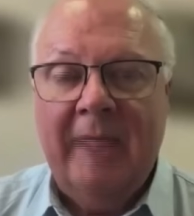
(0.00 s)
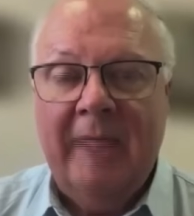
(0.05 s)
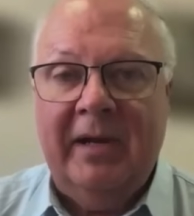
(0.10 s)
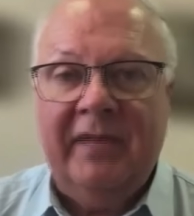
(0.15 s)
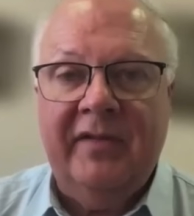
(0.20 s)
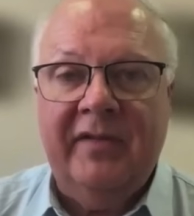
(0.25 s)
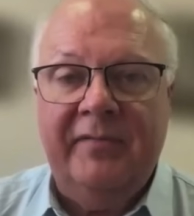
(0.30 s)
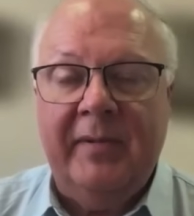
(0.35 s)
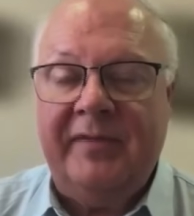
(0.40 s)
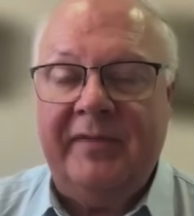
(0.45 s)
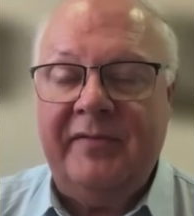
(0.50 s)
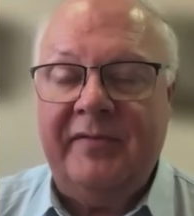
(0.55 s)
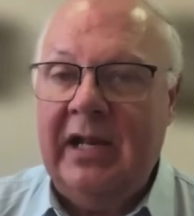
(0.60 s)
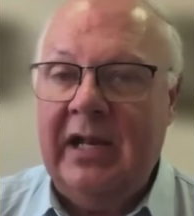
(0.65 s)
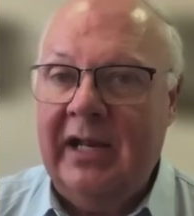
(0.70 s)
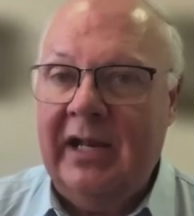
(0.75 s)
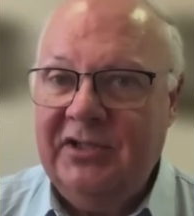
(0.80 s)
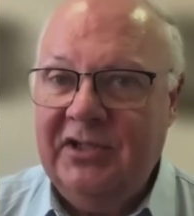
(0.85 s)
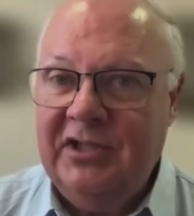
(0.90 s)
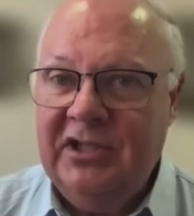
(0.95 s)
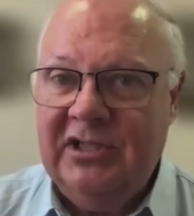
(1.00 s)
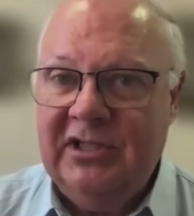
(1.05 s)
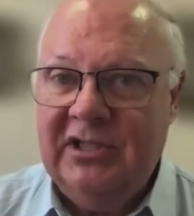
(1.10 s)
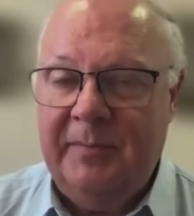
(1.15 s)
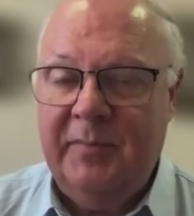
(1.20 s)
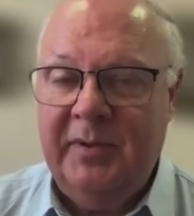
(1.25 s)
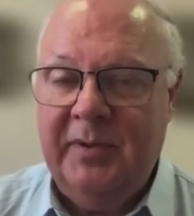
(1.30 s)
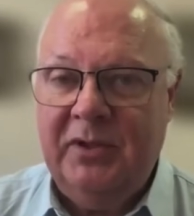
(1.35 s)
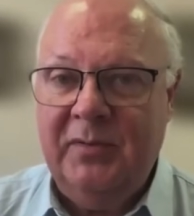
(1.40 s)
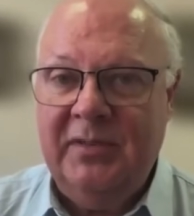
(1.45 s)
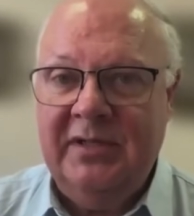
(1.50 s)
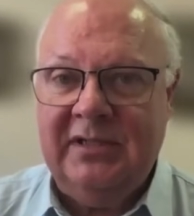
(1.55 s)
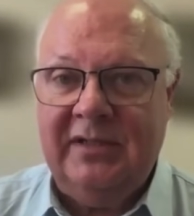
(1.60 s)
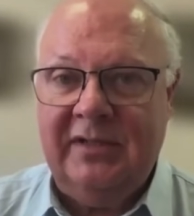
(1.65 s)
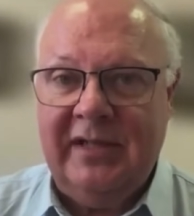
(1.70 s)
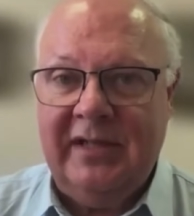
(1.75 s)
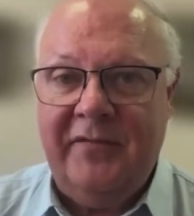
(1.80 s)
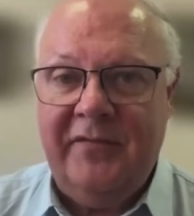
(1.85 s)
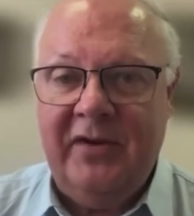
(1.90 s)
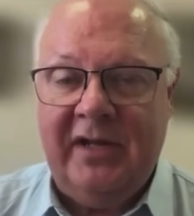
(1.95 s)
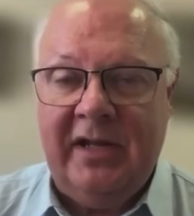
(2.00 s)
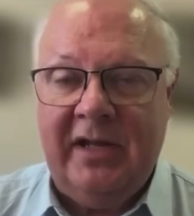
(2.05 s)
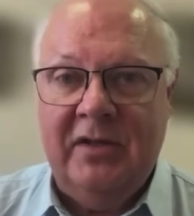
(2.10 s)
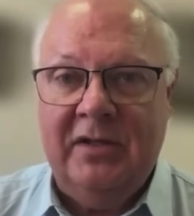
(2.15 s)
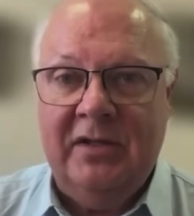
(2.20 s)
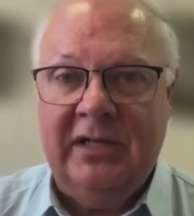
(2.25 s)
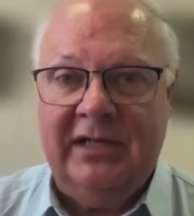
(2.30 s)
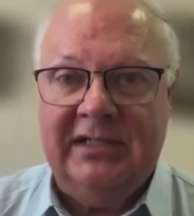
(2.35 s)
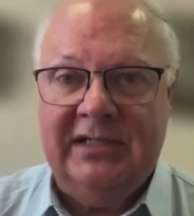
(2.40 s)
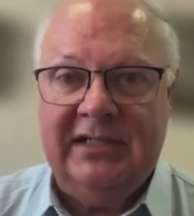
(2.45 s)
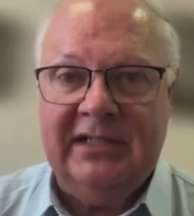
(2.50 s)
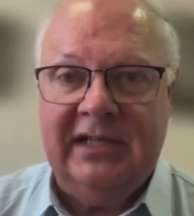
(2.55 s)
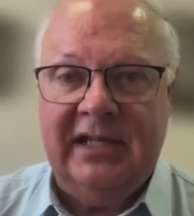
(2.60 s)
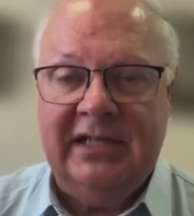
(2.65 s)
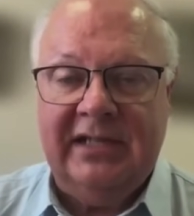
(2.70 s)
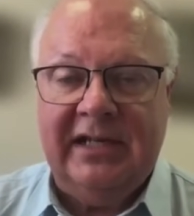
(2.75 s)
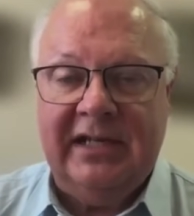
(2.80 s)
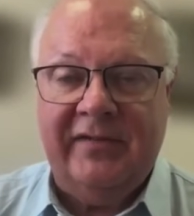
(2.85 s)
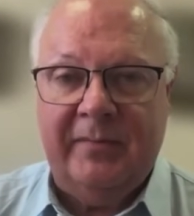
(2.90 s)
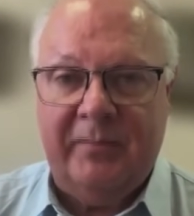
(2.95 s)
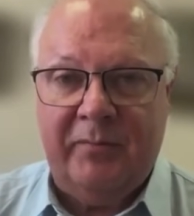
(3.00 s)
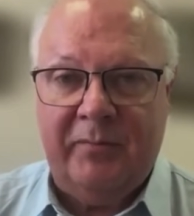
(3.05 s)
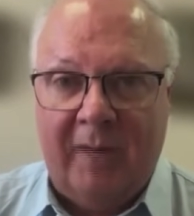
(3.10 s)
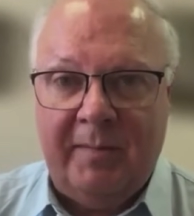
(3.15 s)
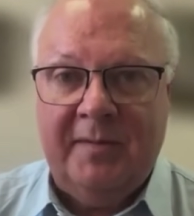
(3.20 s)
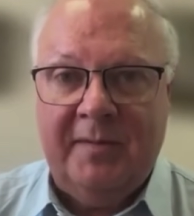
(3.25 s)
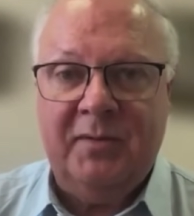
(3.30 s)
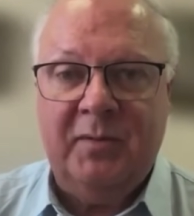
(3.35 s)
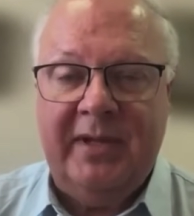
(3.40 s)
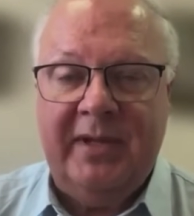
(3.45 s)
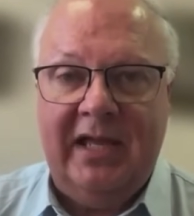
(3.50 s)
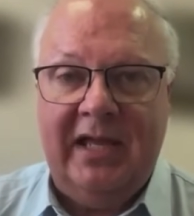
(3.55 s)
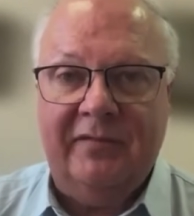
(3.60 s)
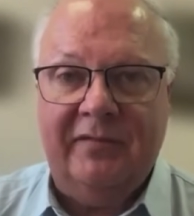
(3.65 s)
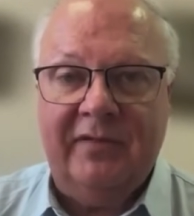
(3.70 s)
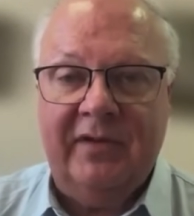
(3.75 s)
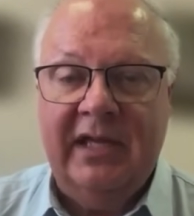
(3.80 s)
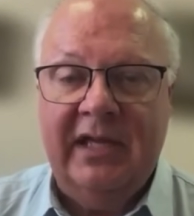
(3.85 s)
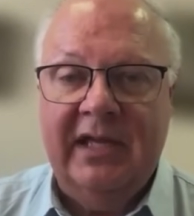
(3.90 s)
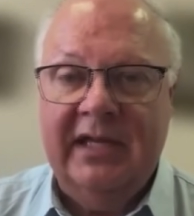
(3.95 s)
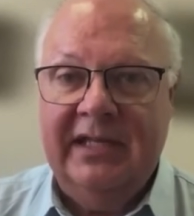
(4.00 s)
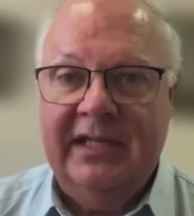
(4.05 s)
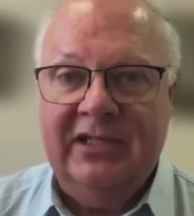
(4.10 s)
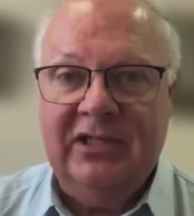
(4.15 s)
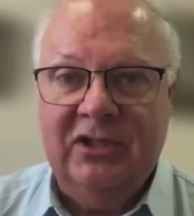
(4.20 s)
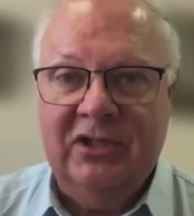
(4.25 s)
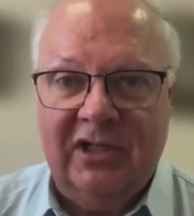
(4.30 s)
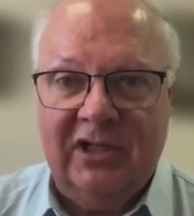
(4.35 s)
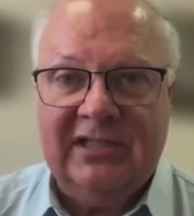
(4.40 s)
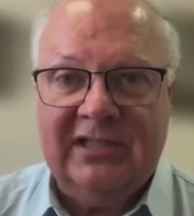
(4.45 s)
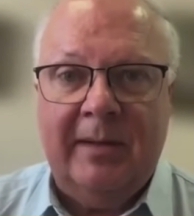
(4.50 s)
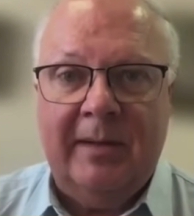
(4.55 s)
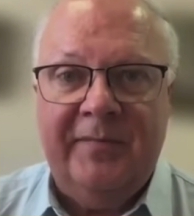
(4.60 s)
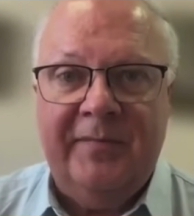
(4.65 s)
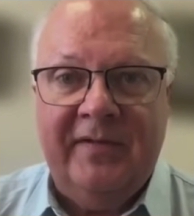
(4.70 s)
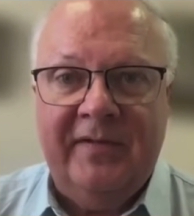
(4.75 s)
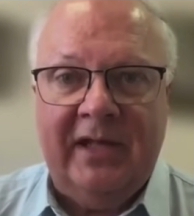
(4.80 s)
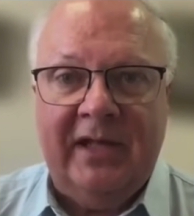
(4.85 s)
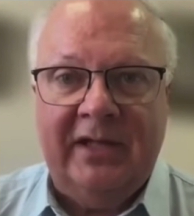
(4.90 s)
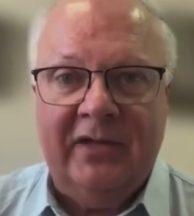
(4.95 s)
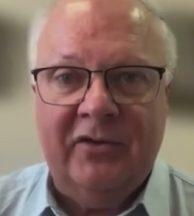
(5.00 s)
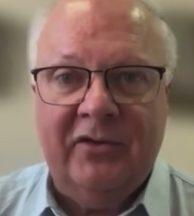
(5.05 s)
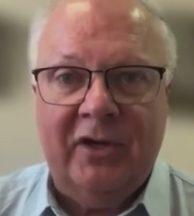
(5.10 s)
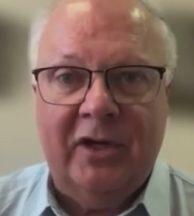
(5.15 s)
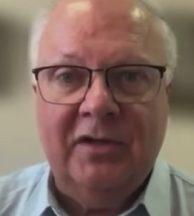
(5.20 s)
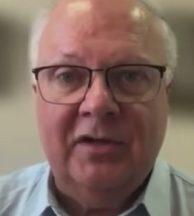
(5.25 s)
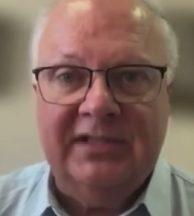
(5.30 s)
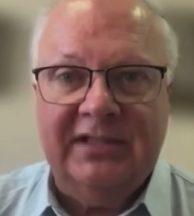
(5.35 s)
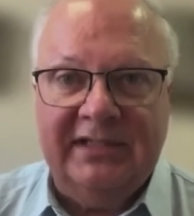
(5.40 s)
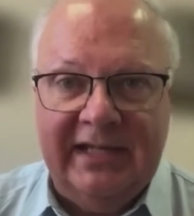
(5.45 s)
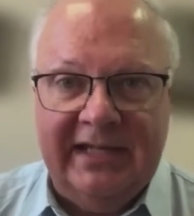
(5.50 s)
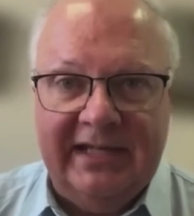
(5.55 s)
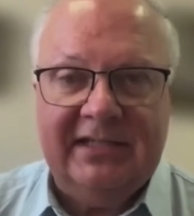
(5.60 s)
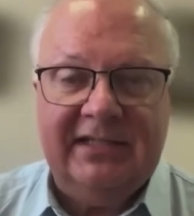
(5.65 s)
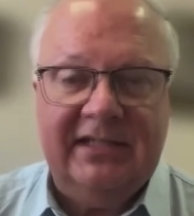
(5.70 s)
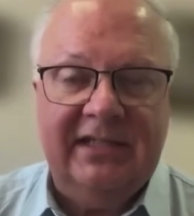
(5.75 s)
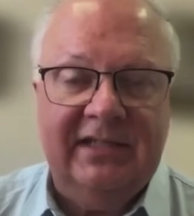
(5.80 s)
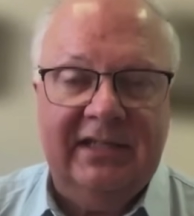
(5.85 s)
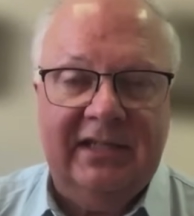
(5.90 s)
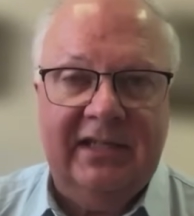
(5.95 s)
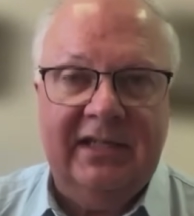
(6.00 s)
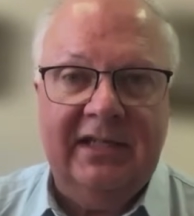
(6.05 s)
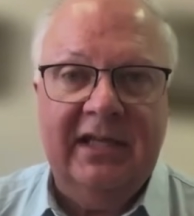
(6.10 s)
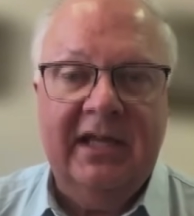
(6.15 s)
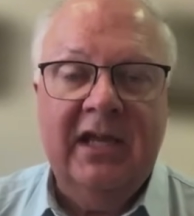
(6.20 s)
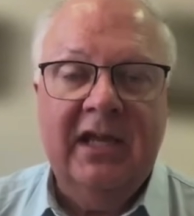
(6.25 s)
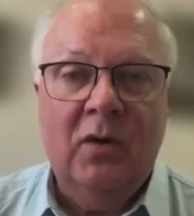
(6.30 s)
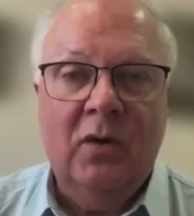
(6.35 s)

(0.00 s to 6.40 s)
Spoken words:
But the relationship between South Africa and the United States and the problems we have is not something that arose yesterday.